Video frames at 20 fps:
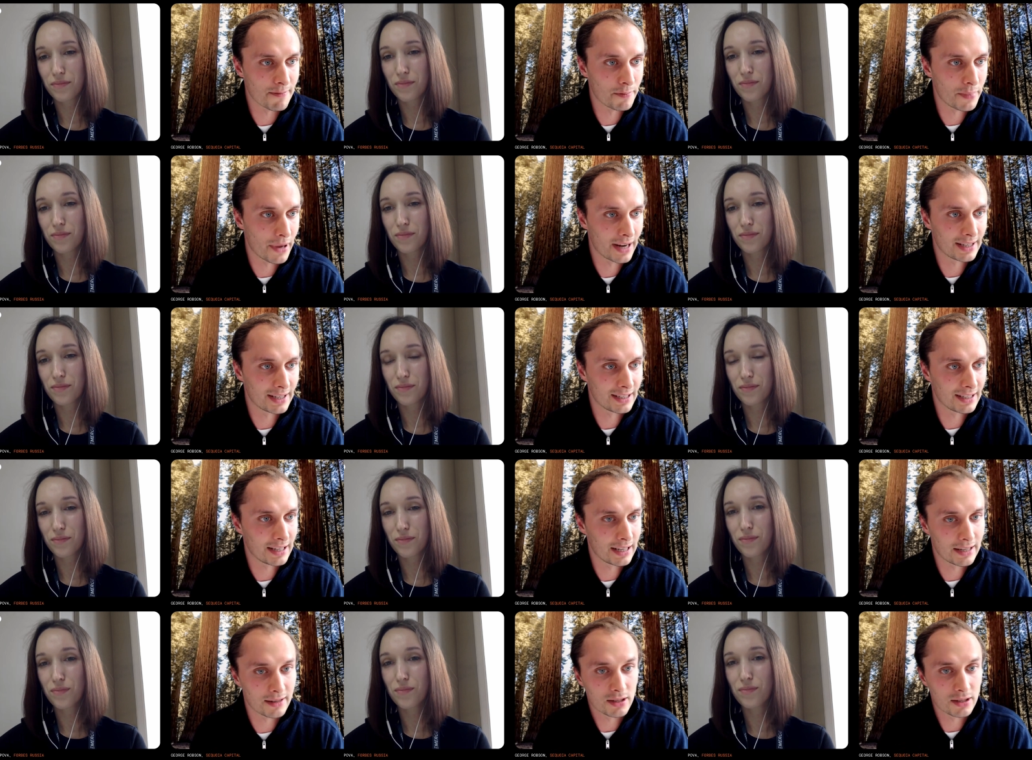Speaker 1: embedded
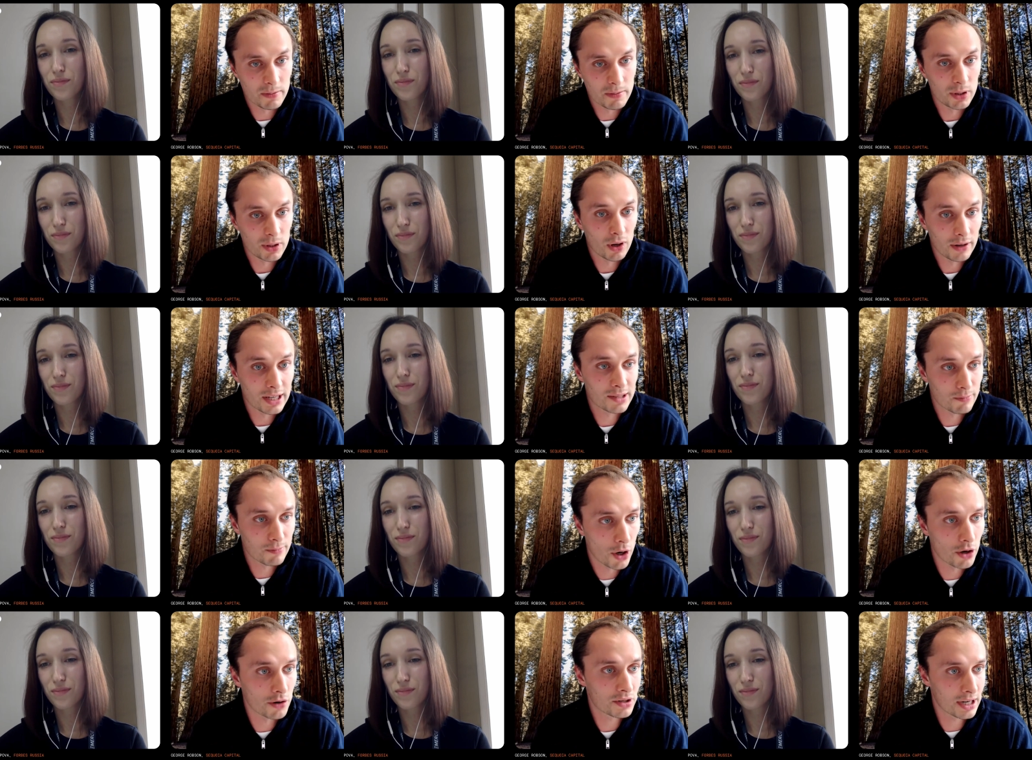in, to be honest,
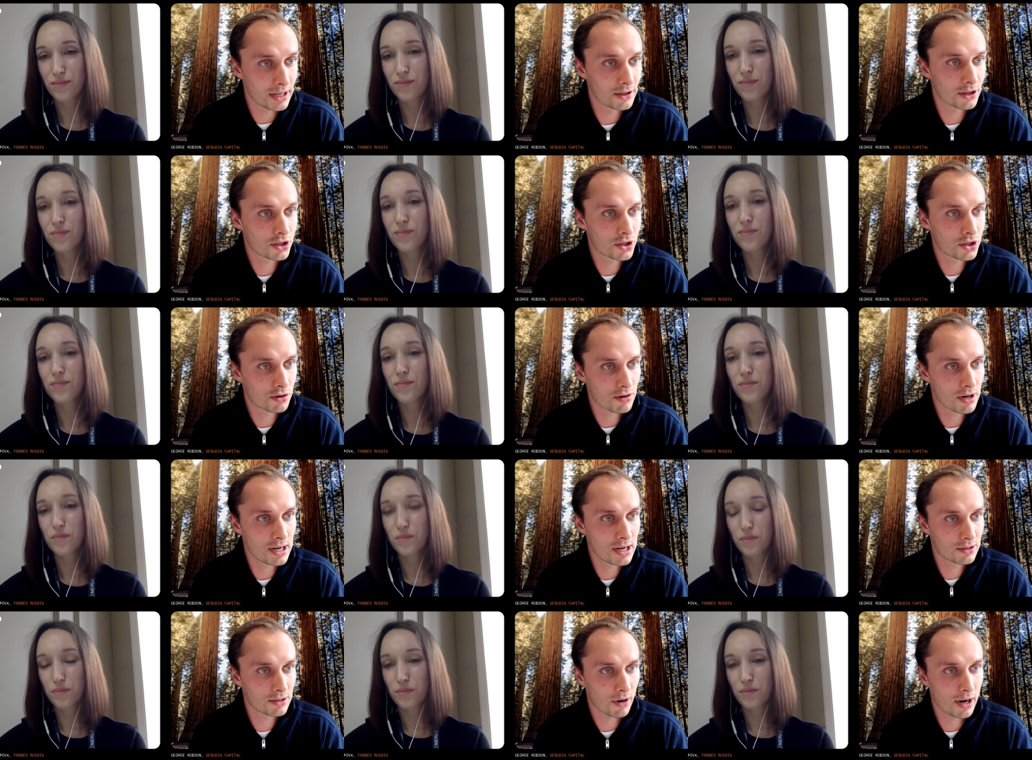most
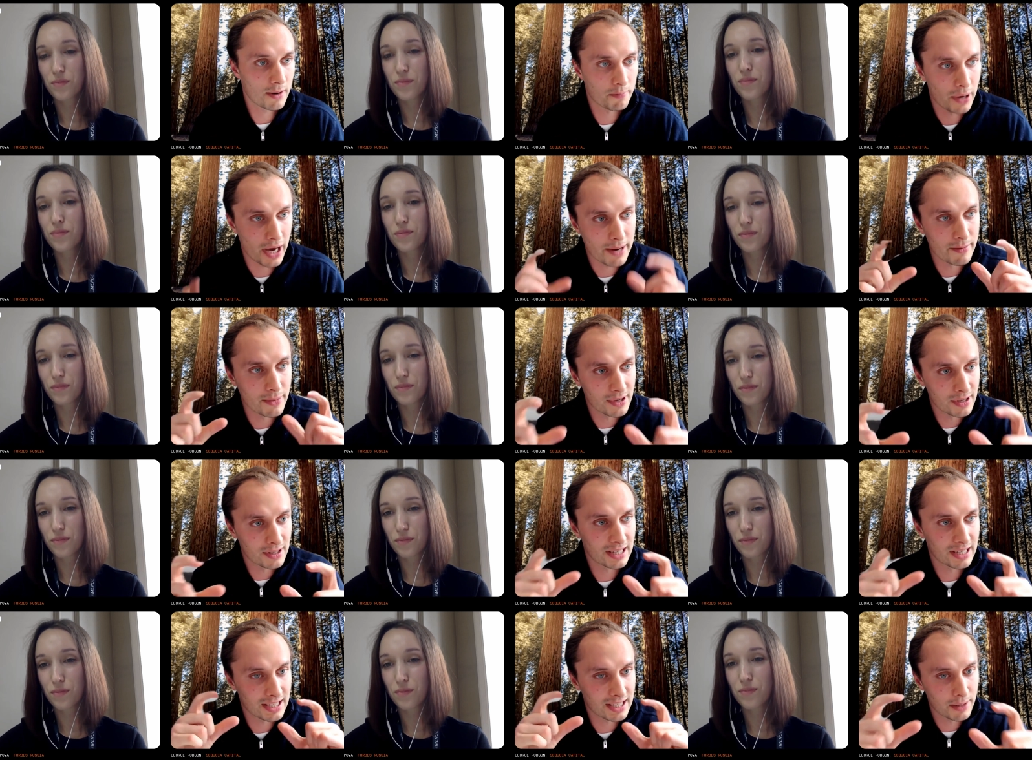industries, right,
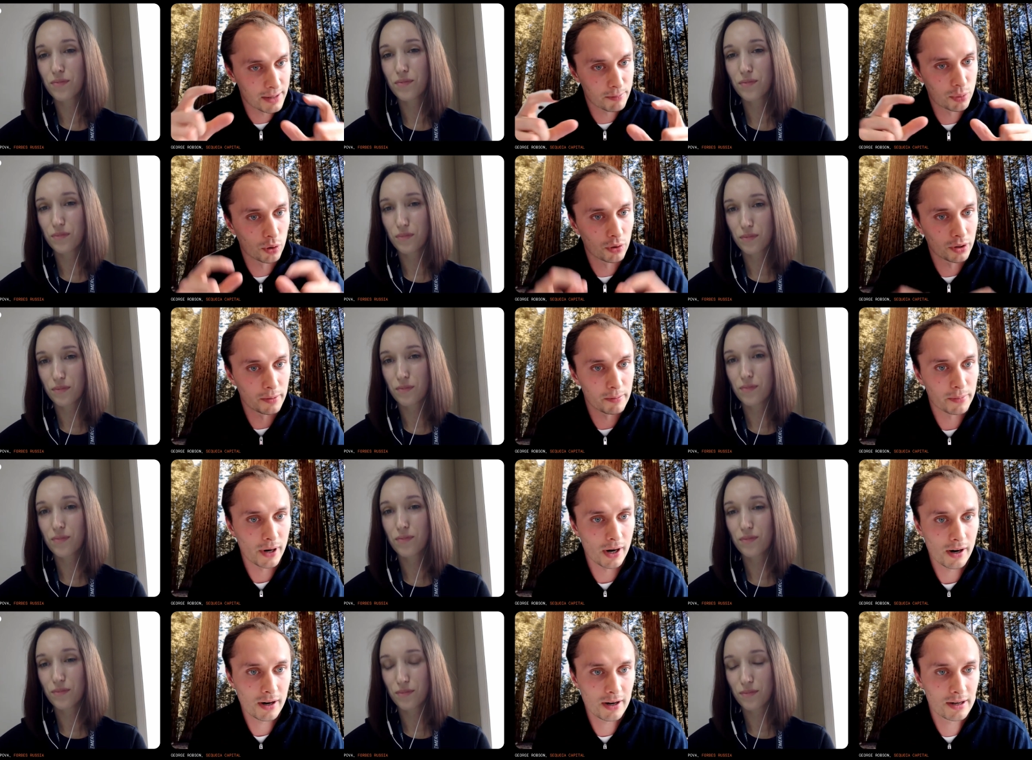payments is an important
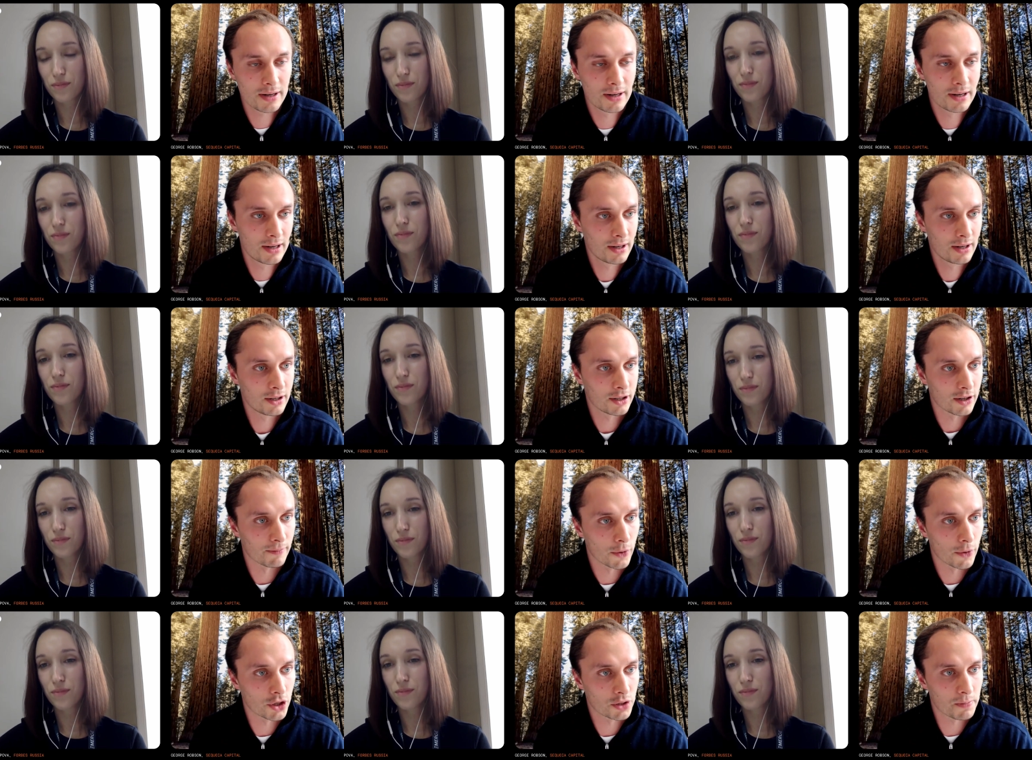part of
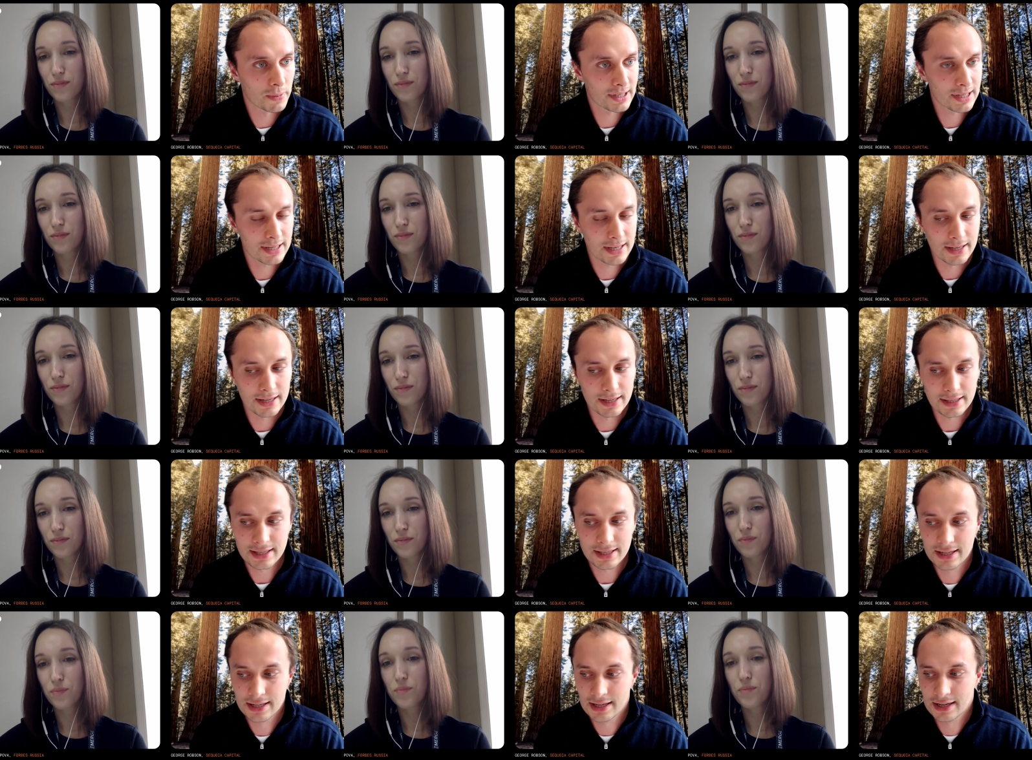most
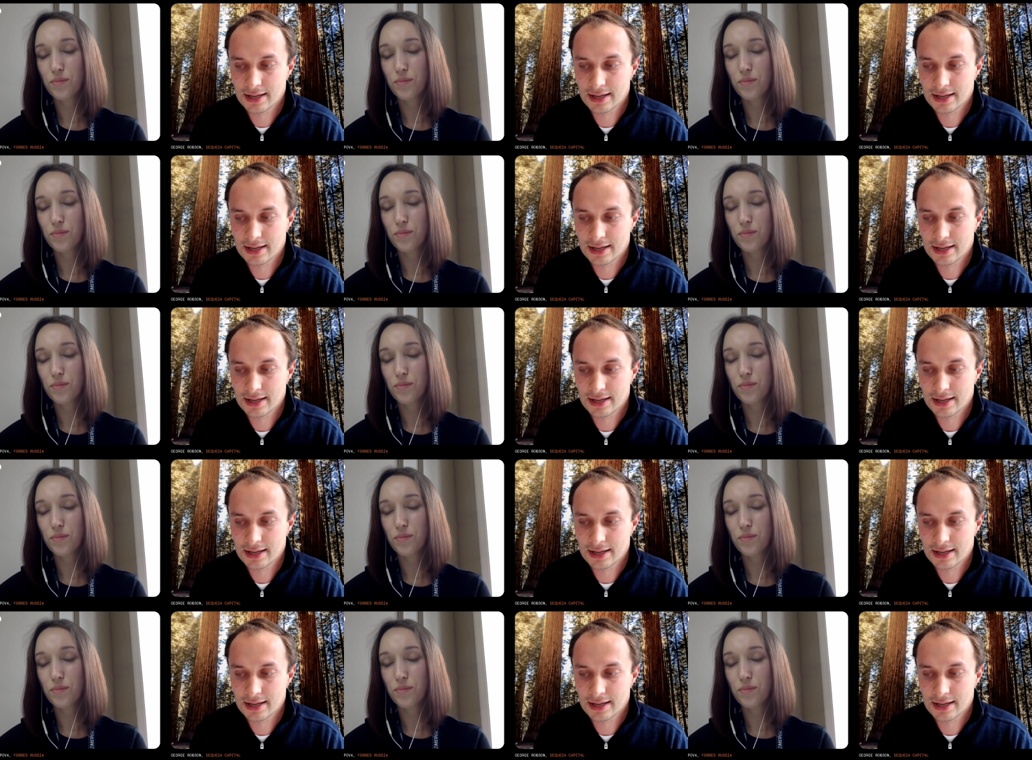businesses.